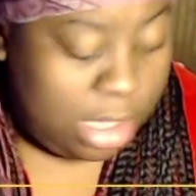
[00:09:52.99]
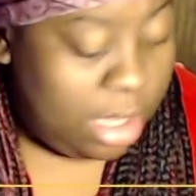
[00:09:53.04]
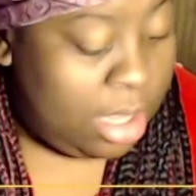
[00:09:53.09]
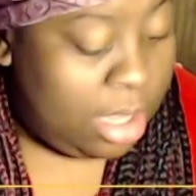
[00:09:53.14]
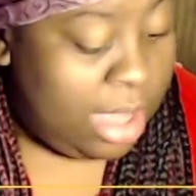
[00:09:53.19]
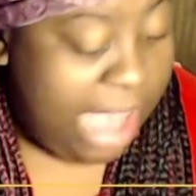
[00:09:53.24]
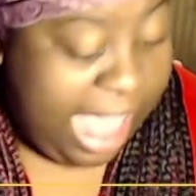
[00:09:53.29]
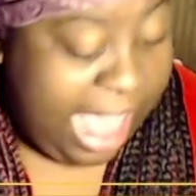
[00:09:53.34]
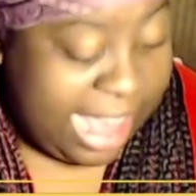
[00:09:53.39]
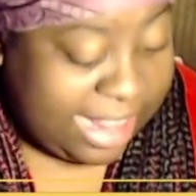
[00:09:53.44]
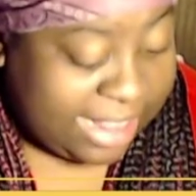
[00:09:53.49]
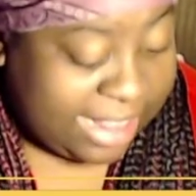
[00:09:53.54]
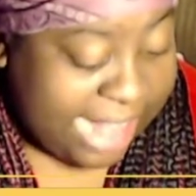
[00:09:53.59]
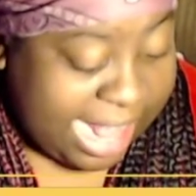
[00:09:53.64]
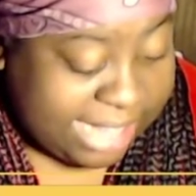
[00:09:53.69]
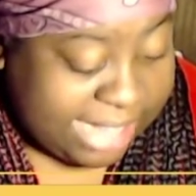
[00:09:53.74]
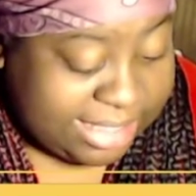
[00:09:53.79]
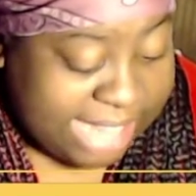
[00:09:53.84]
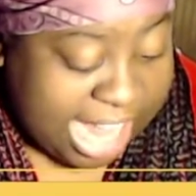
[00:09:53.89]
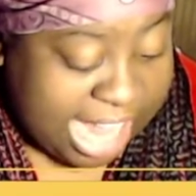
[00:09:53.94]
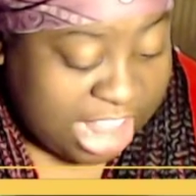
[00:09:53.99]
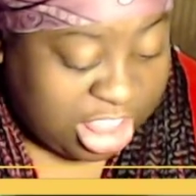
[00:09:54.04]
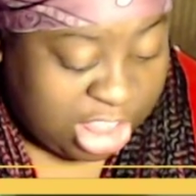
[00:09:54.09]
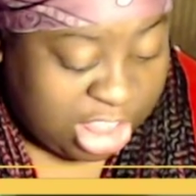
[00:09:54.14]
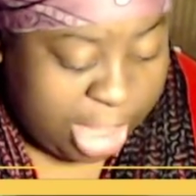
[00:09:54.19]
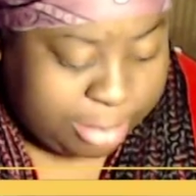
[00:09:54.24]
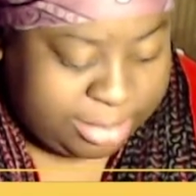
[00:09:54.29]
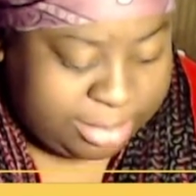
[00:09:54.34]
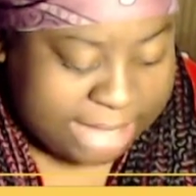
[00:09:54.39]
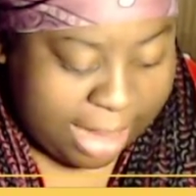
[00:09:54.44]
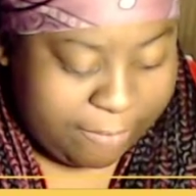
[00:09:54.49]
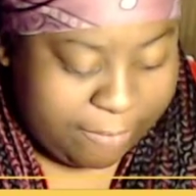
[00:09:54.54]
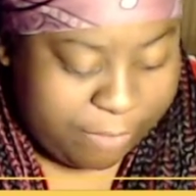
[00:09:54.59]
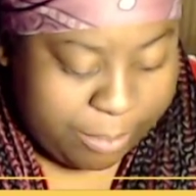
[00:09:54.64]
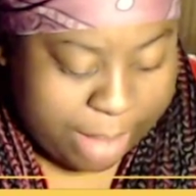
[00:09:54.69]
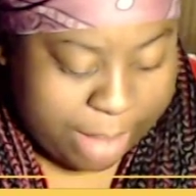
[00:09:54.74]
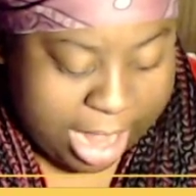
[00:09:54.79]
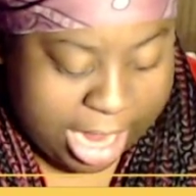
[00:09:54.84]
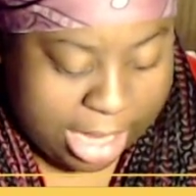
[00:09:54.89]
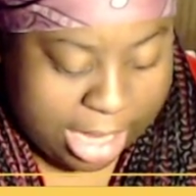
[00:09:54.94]
A glass eye leaped out from
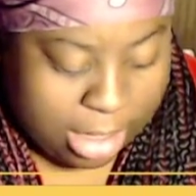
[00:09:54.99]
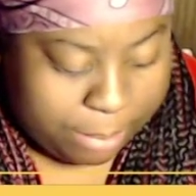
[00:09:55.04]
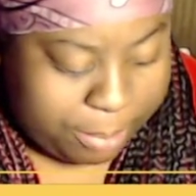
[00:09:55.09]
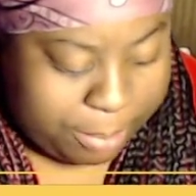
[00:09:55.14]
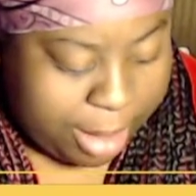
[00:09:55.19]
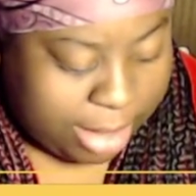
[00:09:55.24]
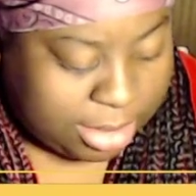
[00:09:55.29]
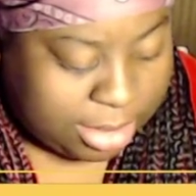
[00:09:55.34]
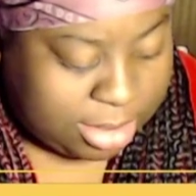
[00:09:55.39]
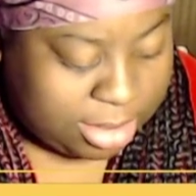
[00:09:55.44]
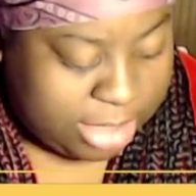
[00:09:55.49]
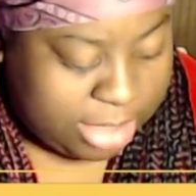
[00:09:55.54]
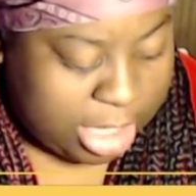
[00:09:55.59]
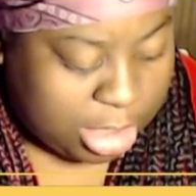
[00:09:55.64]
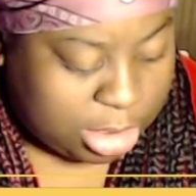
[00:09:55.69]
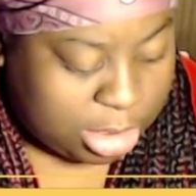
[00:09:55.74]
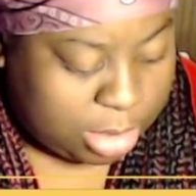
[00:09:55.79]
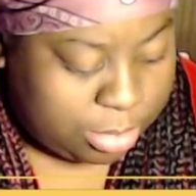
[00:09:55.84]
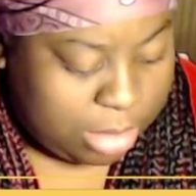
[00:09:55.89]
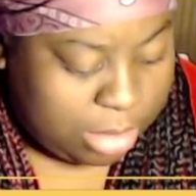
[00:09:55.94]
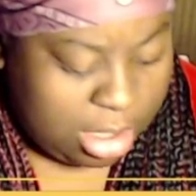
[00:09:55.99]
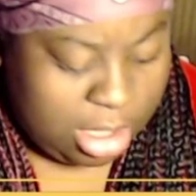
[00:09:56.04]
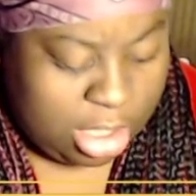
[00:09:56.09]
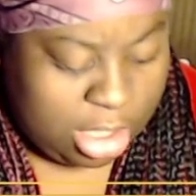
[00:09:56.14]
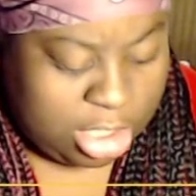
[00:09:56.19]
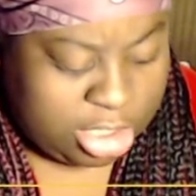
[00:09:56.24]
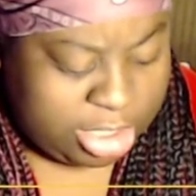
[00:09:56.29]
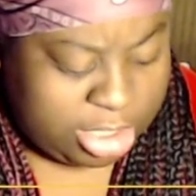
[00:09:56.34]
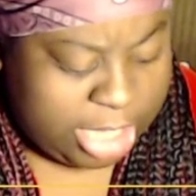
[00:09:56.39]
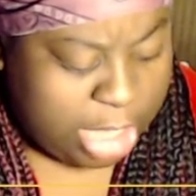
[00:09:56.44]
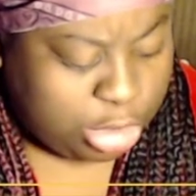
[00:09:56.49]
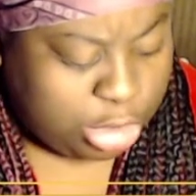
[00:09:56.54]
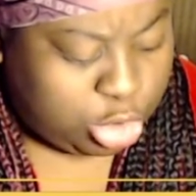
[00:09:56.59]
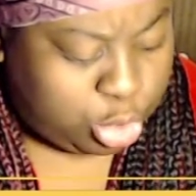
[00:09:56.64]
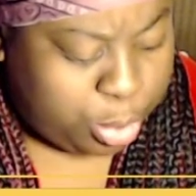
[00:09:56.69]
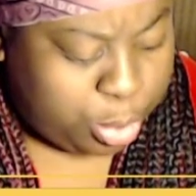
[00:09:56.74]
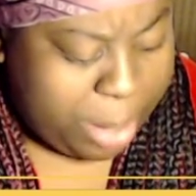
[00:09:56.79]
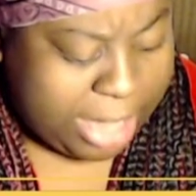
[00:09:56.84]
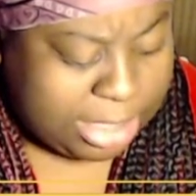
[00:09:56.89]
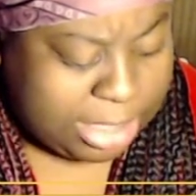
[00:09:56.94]
behind a parked snail
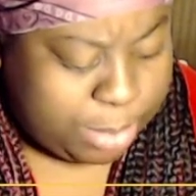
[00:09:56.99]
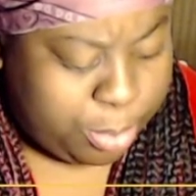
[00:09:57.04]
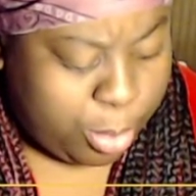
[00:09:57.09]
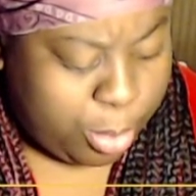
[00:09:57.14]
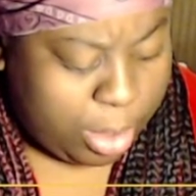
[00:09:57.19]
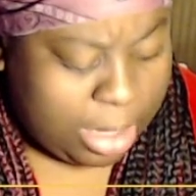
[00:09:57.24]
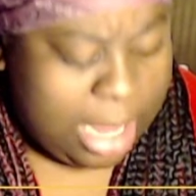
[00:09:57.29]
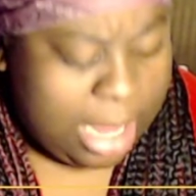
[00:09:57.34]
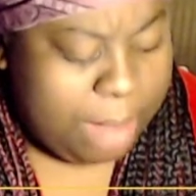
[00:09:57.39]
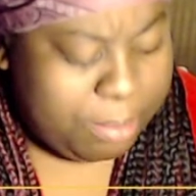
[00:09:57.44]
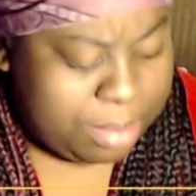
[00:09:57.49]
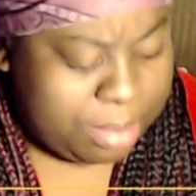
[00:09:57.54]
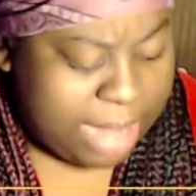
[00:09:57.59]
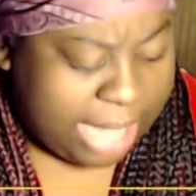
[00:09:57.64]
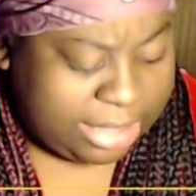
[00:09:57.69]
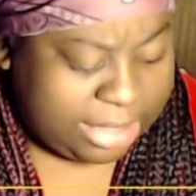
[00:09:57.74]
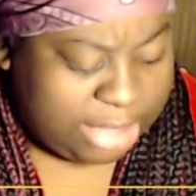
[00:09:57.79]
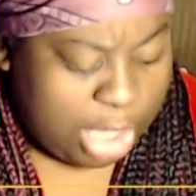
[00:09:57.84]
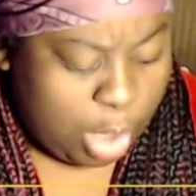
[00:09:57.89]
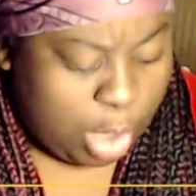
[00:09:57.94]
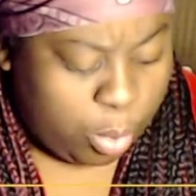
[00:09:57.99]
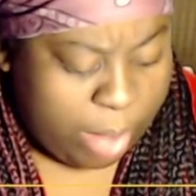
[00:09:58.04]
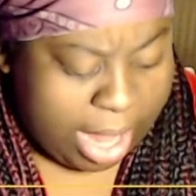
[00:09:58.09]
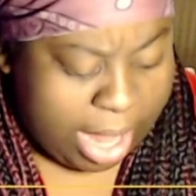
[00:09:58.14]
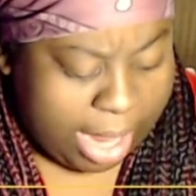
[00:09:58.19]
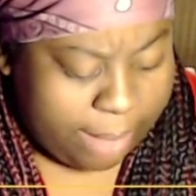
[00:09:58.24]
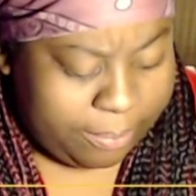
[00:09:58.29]
transport, blocked their way.